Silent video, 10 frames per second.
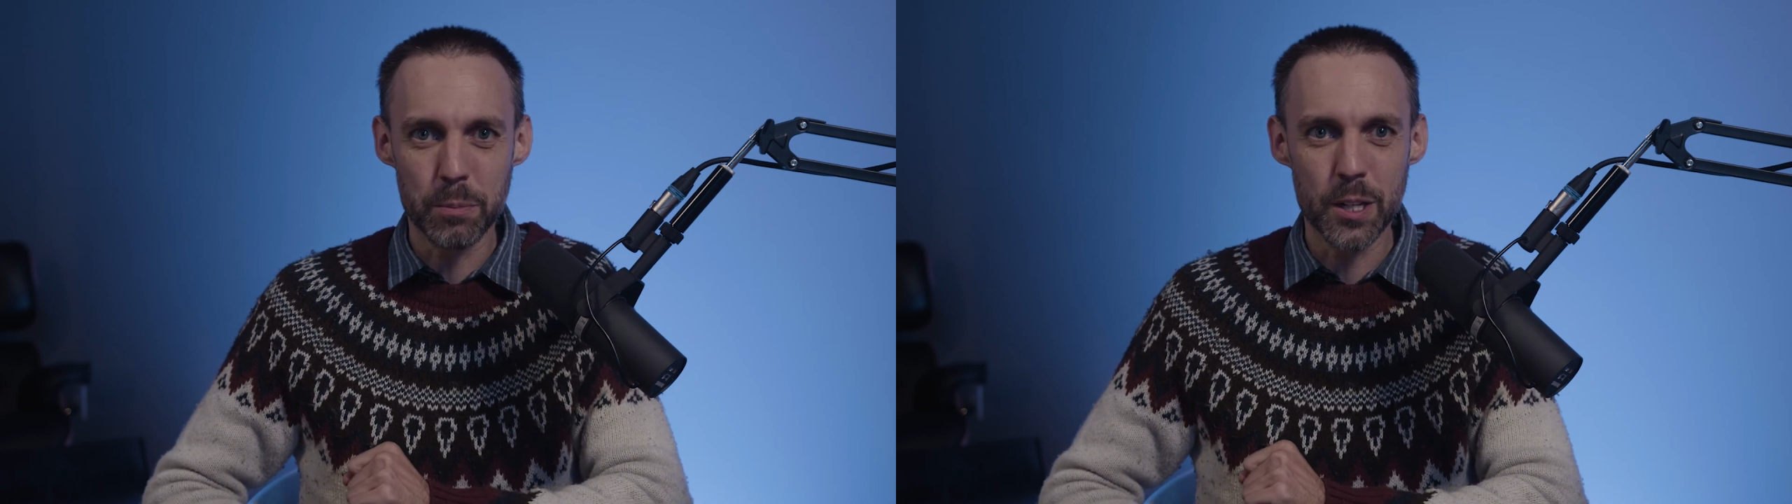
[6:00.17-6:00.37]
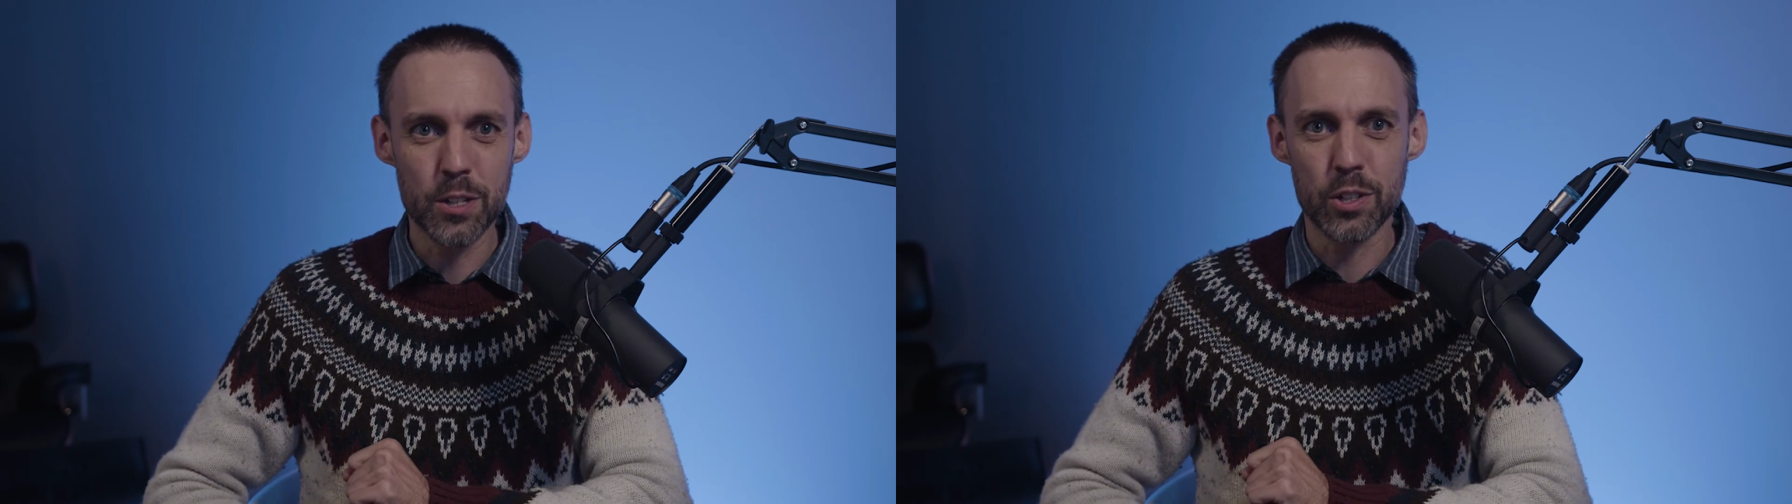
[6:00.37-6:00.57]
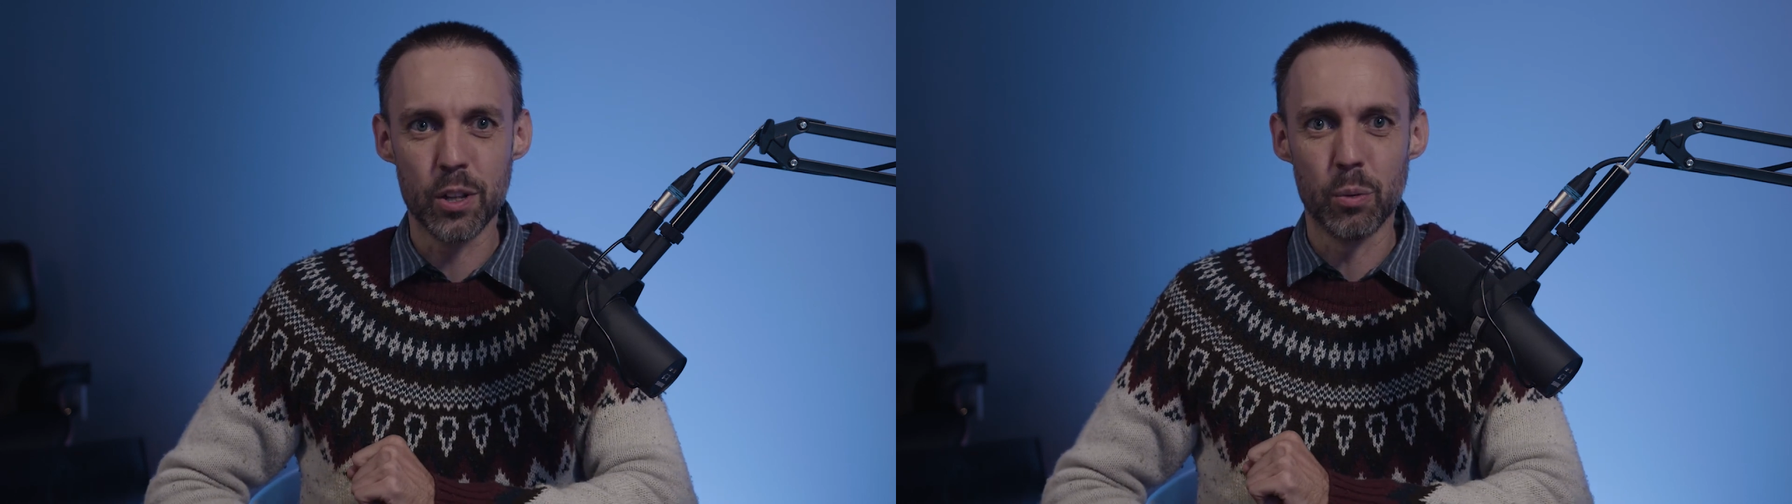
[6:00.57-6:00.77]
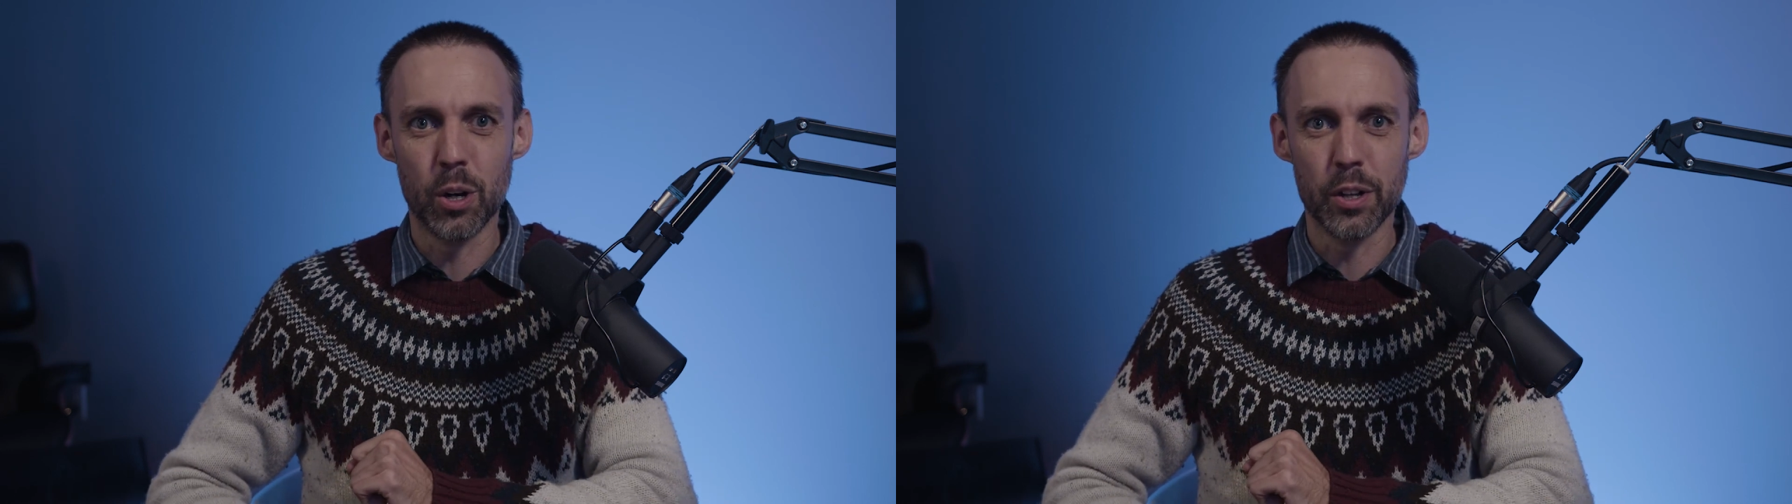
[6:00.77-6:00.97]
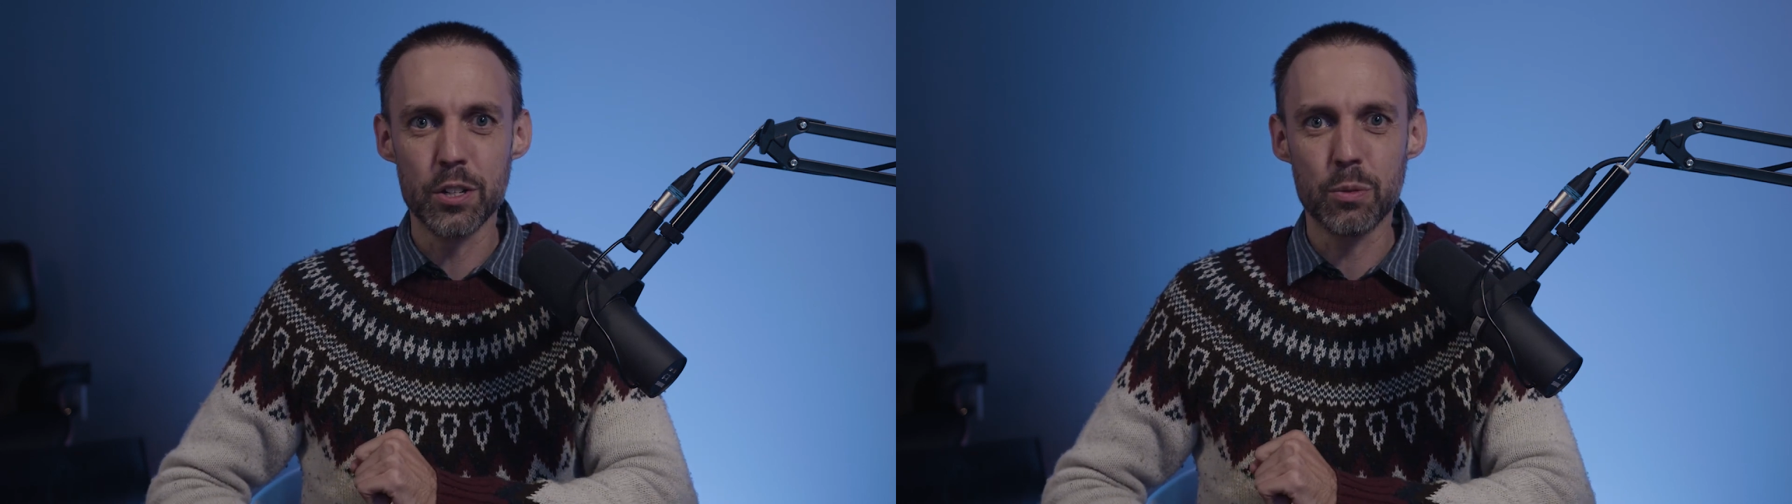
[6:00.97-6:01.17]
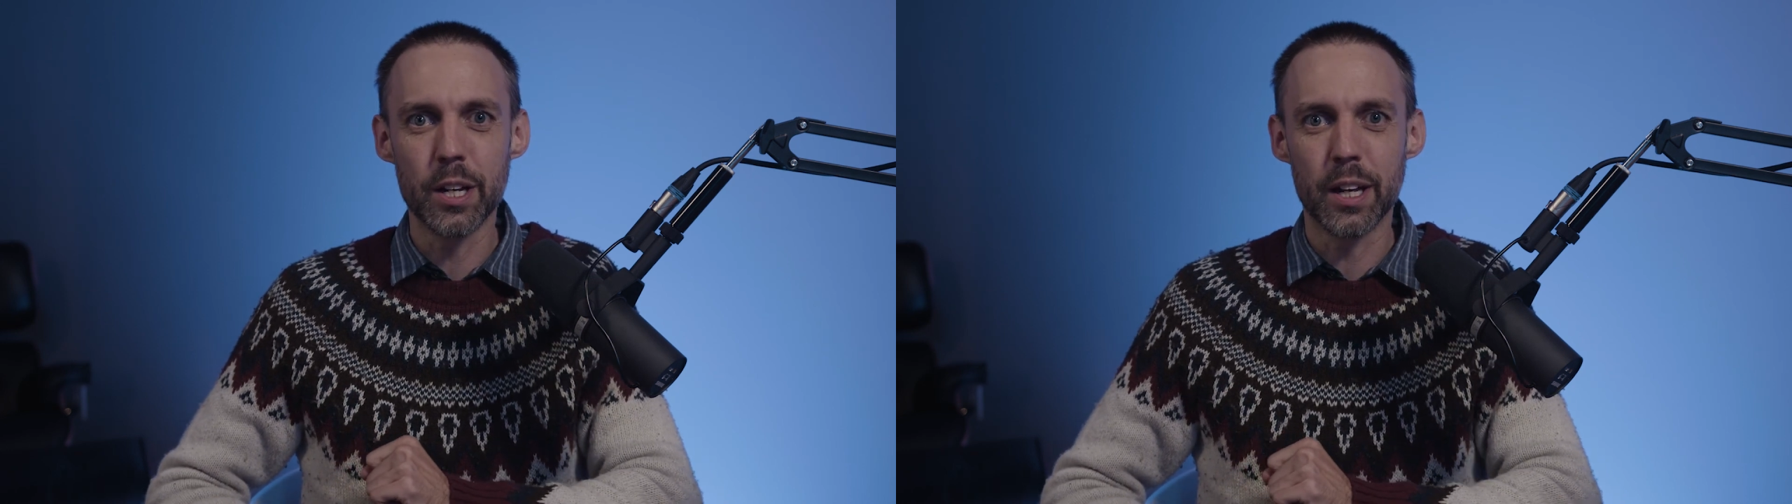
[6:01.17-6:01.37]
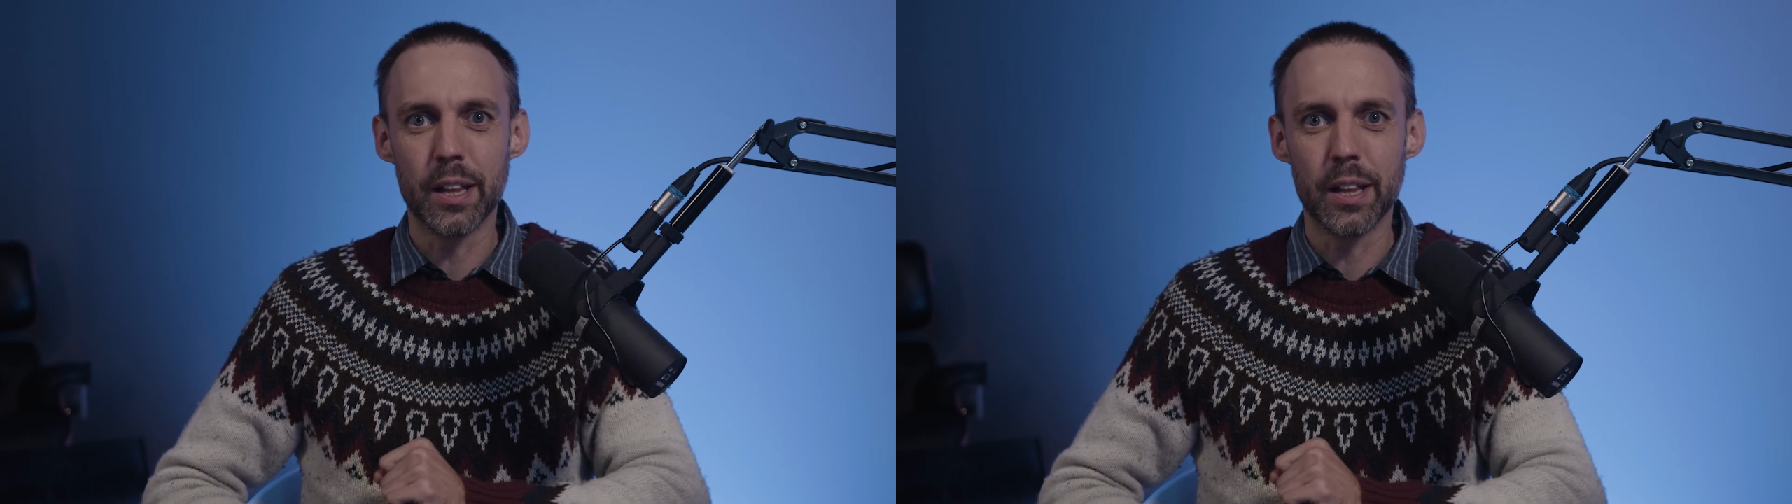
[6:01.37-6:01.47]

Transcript: a piece to the wall this week,